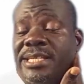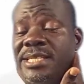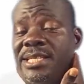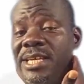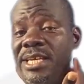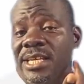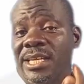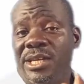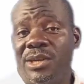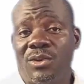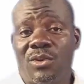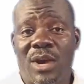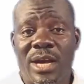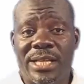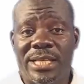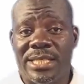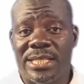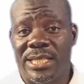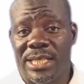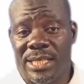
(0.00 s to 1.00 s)

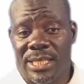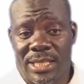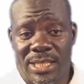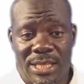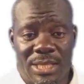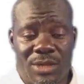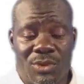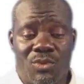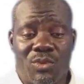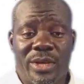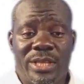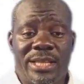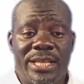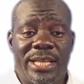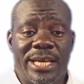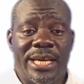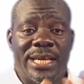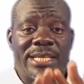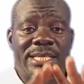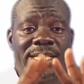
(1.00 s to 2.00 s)
inequality,
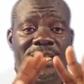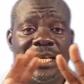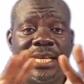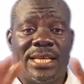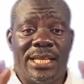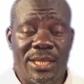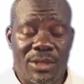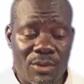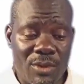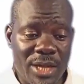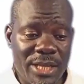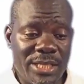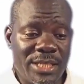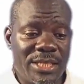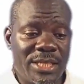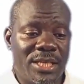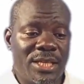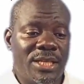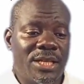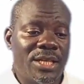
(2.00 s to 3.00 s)

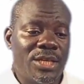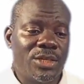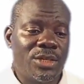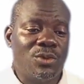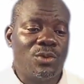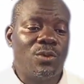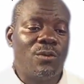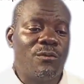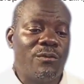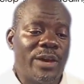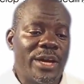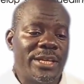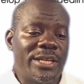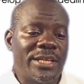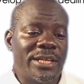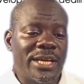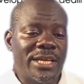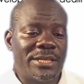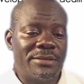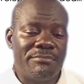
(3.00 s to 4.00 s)
you
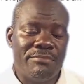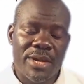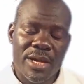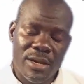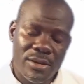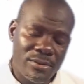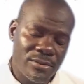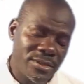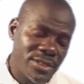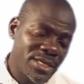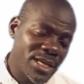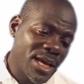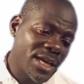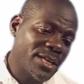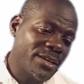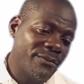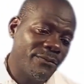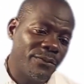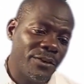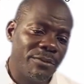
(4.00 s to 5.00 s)
find that males
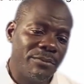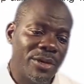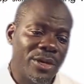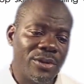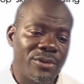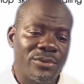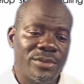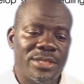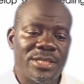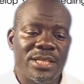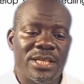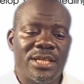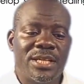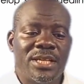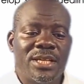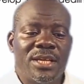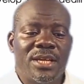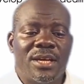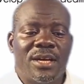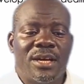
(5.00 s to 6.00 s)
and females
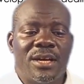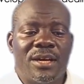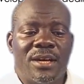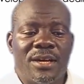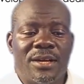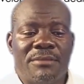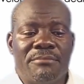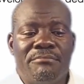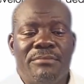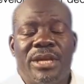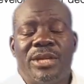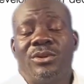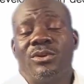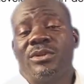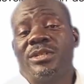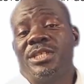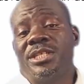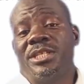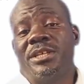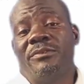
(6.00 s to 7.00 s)
may
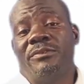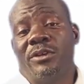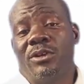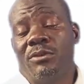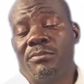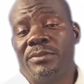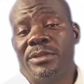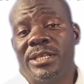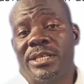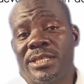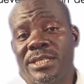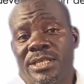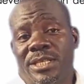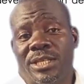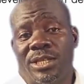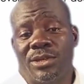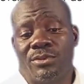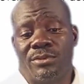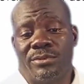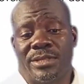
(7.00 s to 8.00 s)
not develop the
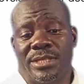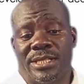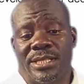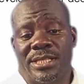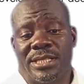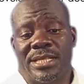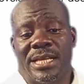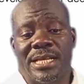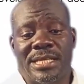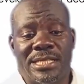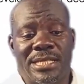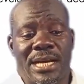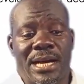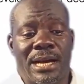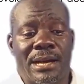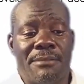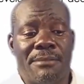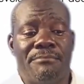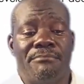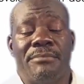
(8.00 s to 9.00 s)
skills that
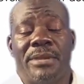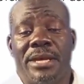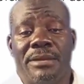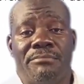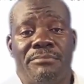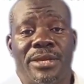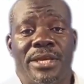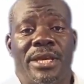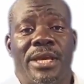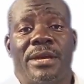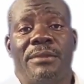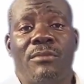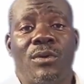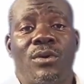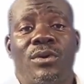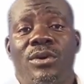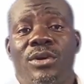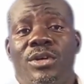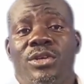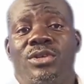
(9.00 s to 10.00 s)
may be
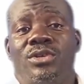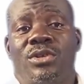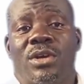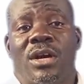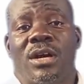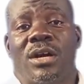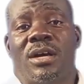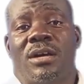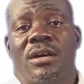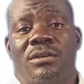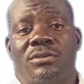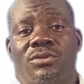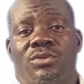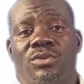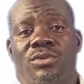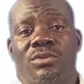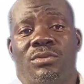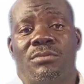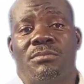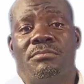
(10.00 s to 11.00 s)
able
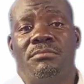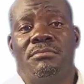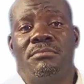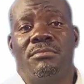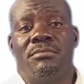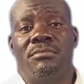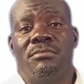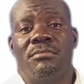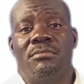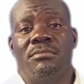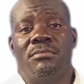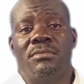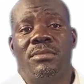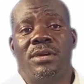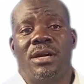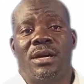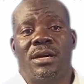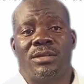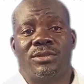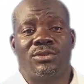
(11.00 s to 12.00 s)
to
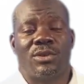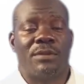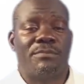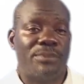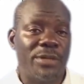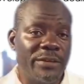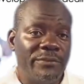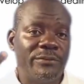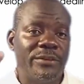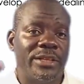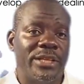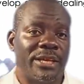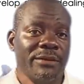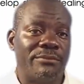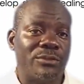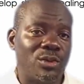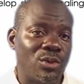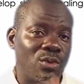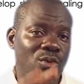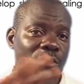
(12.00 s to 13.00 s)
uplift
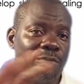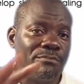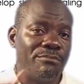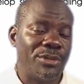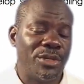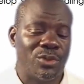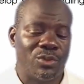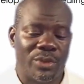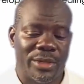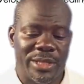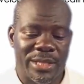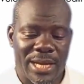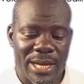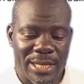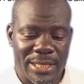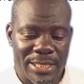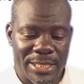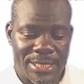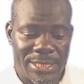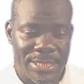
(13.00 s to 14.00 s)
them to compete with
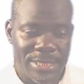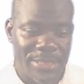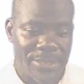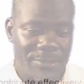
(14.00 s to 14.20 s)
others.